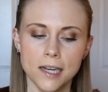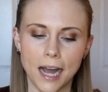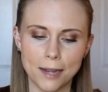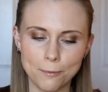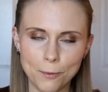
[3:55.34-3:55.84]

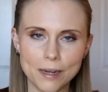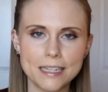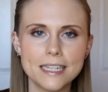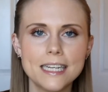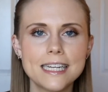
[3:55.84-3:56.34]

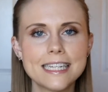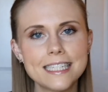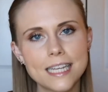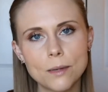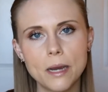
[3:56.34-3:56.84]
wanted
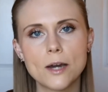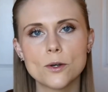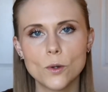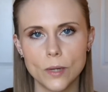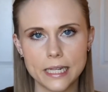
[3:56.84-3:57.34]
to get a powder
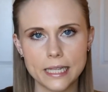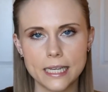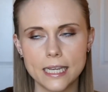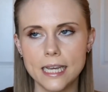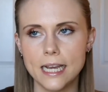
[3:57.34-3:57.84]

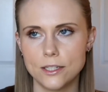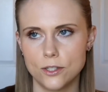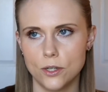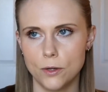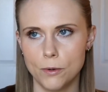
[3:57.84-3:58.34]
quickly,
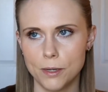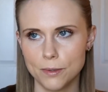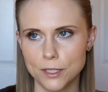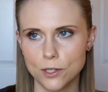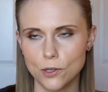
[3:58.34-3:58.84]
so I
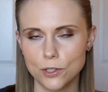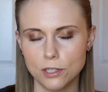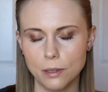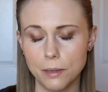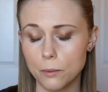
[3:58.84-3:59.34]
went to the Ulta
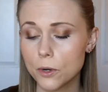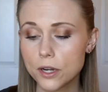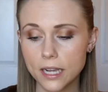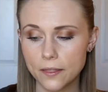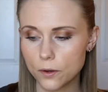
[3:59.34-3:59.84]
by my
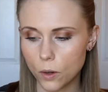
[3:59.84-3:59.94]
work, and they're